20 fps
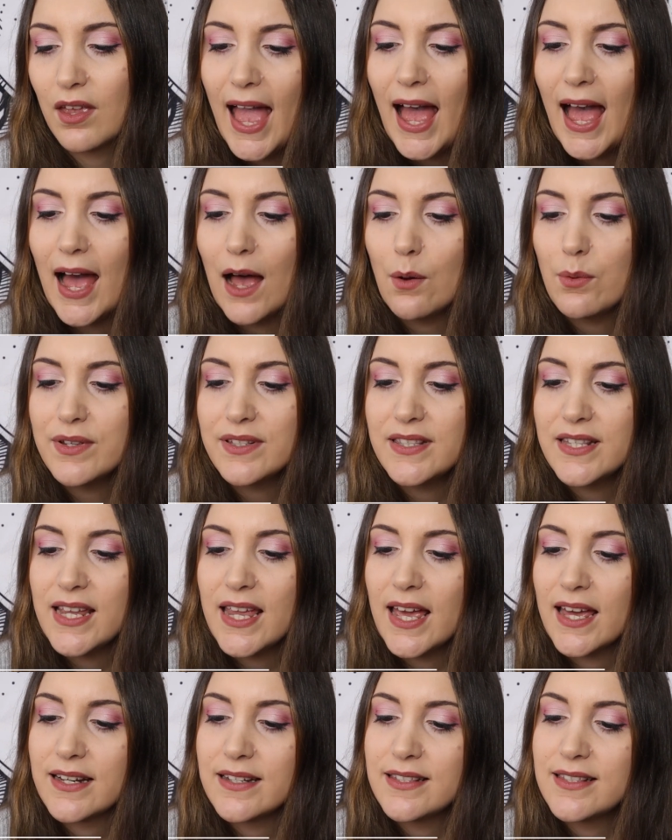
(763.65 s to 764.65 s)
How was
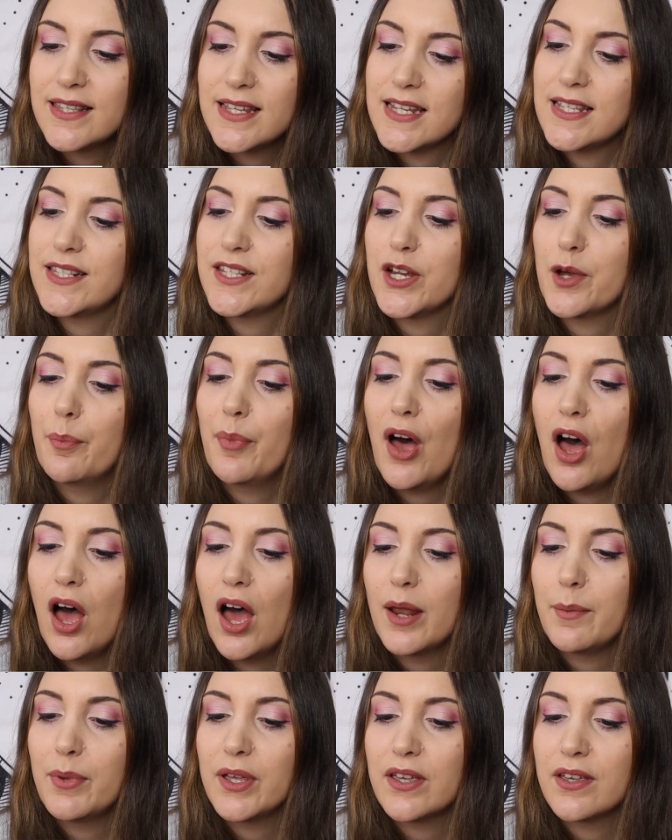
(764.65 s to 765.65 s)
the anesthesia
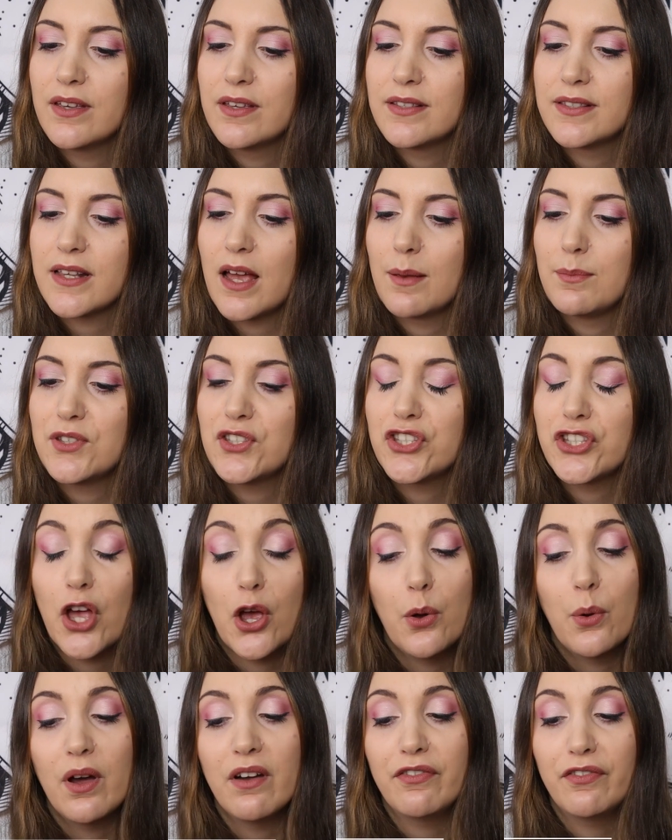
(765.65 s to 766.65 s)
part? Because I'm
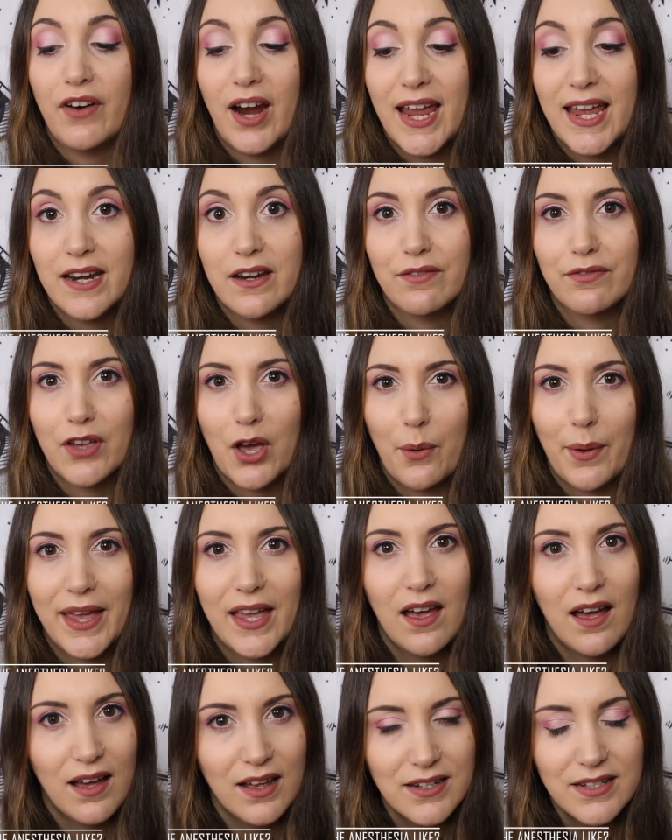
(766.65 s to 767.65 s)
so afraid of
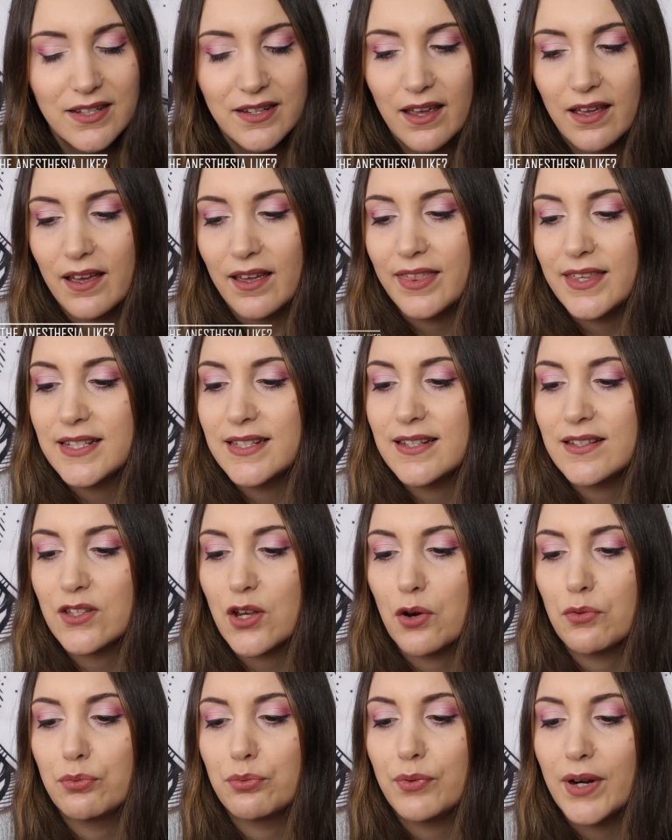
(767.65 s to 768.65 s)
going under. This is
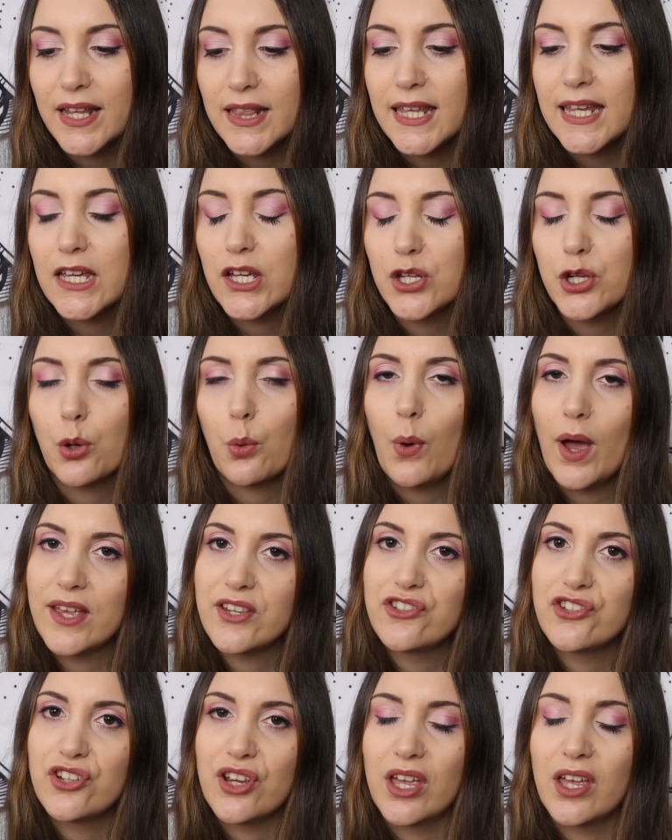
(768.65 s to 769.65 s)
a really good
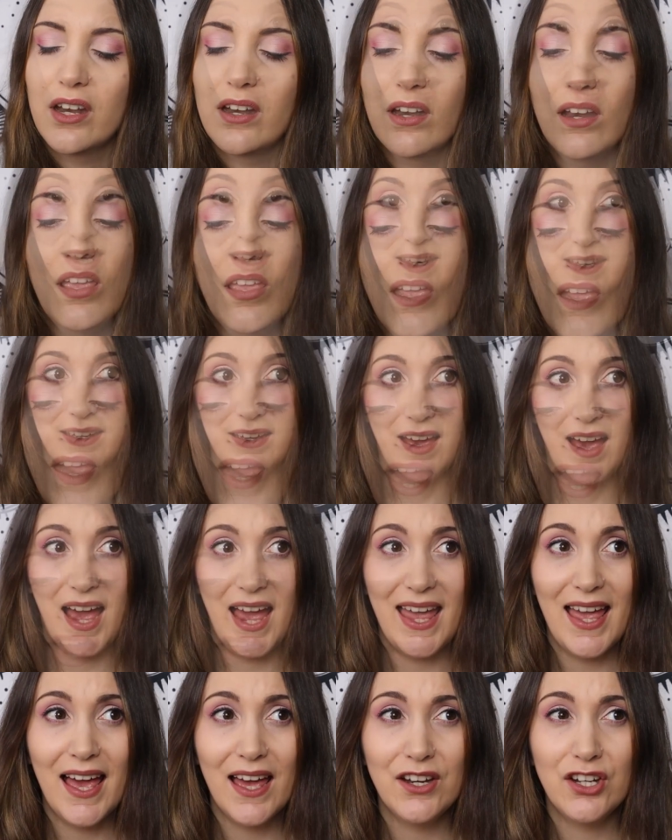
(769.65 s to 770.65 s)
question.
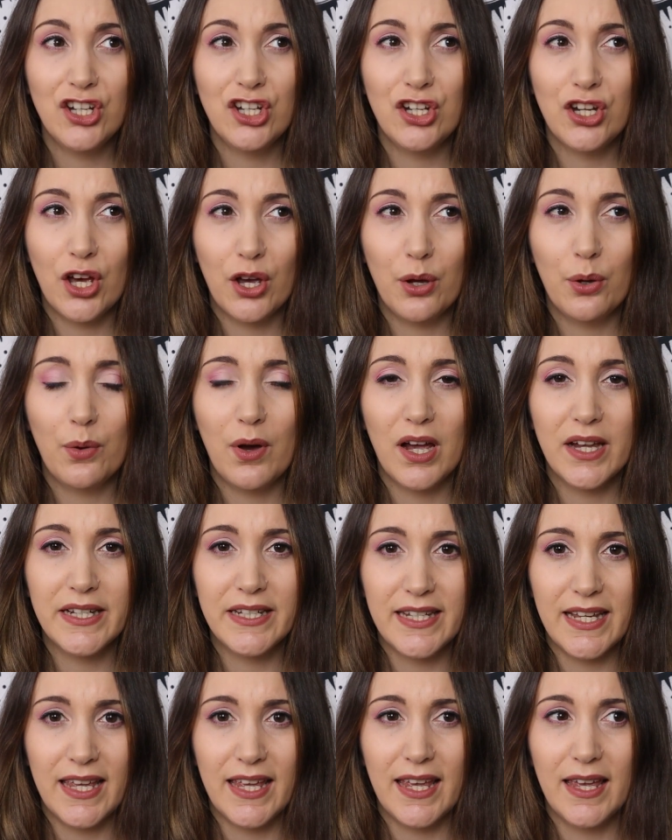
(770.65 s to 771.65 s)
I had no
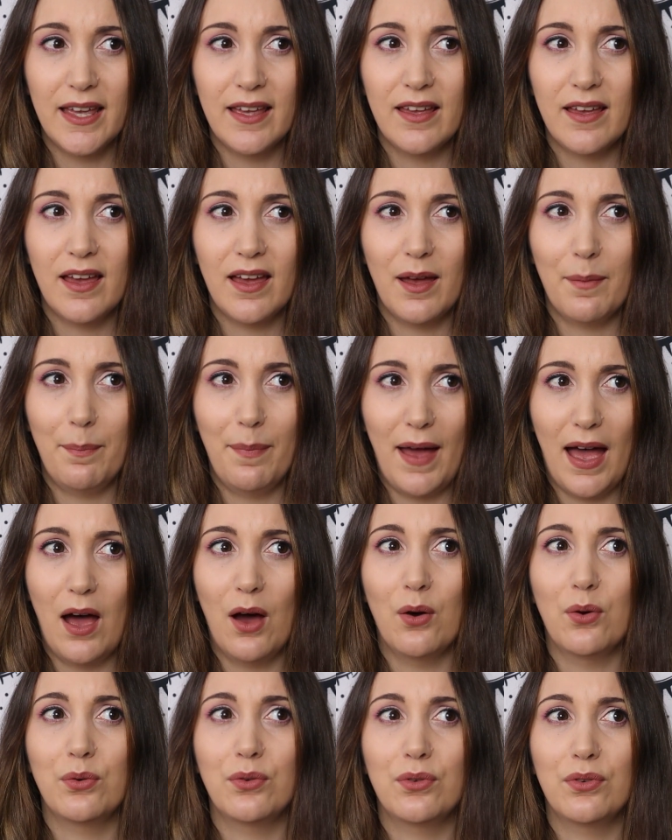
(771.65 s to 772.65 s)
idea
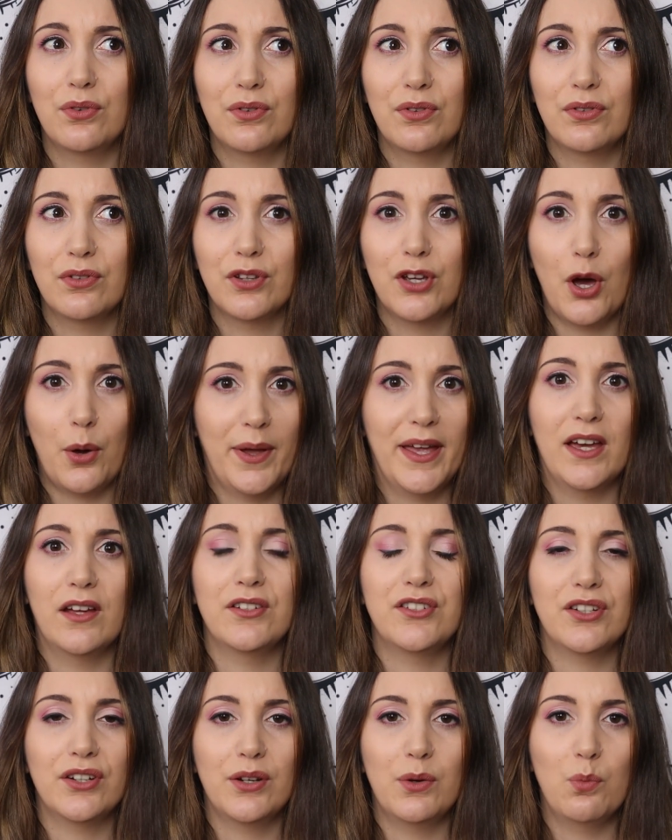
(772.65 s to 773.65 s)
about going
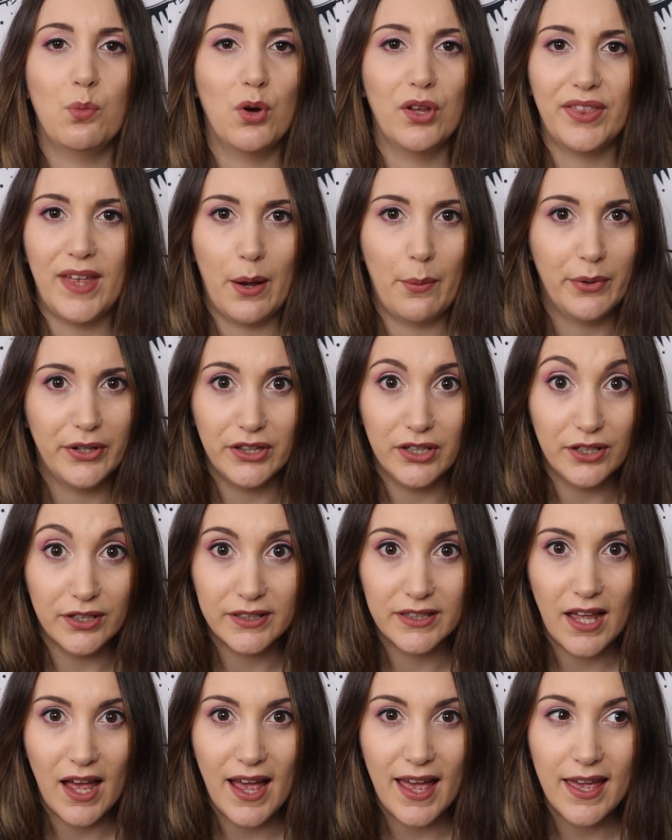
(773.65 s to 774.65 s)
under and what that would
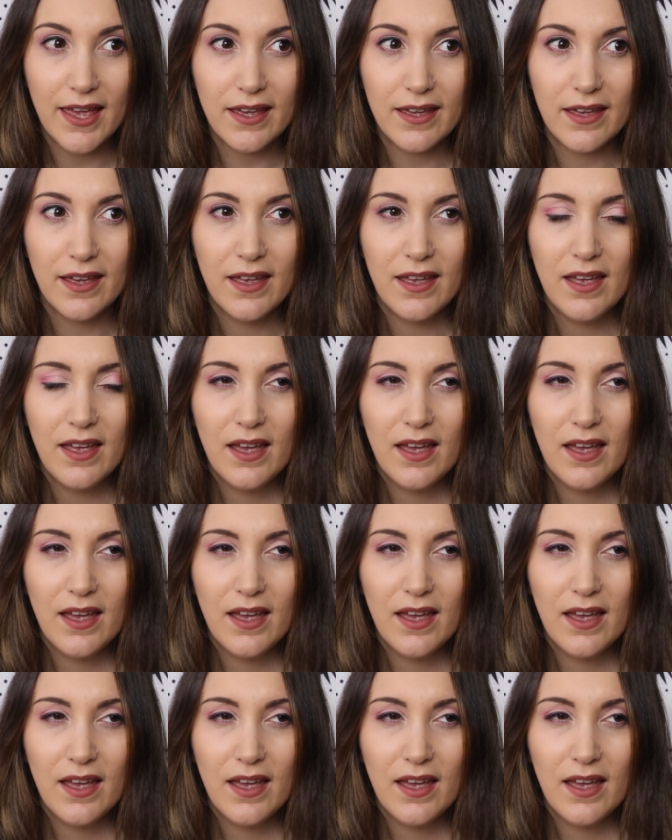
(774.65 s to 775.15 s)
look like.